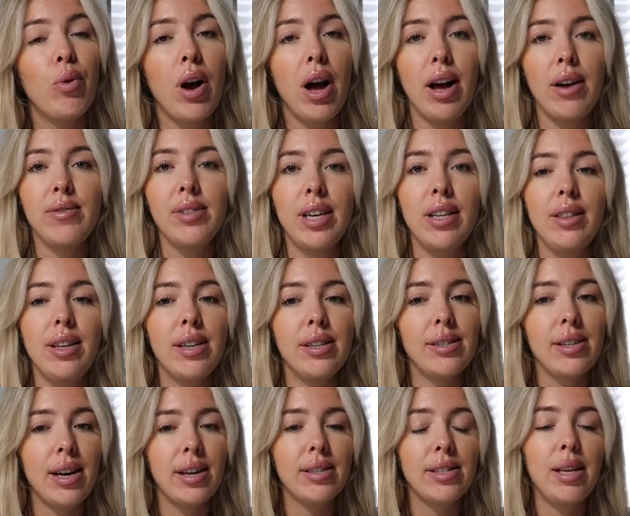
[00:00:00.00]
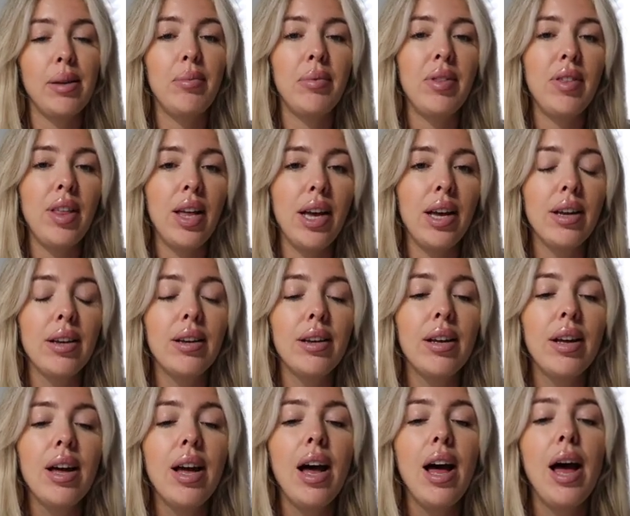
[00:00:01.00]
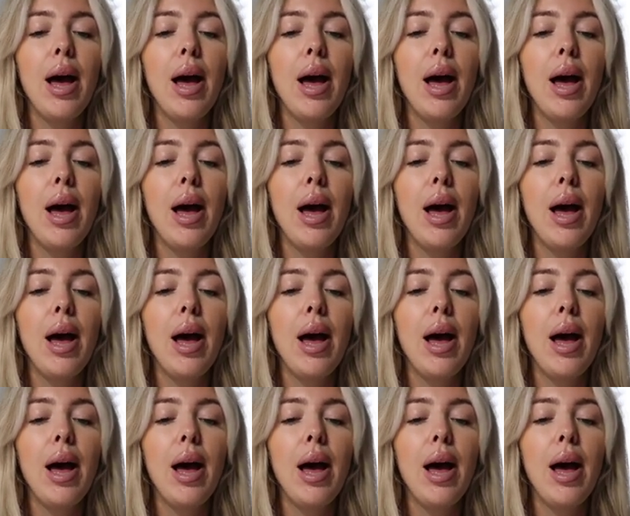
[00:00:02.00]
where I've done the exact same thing.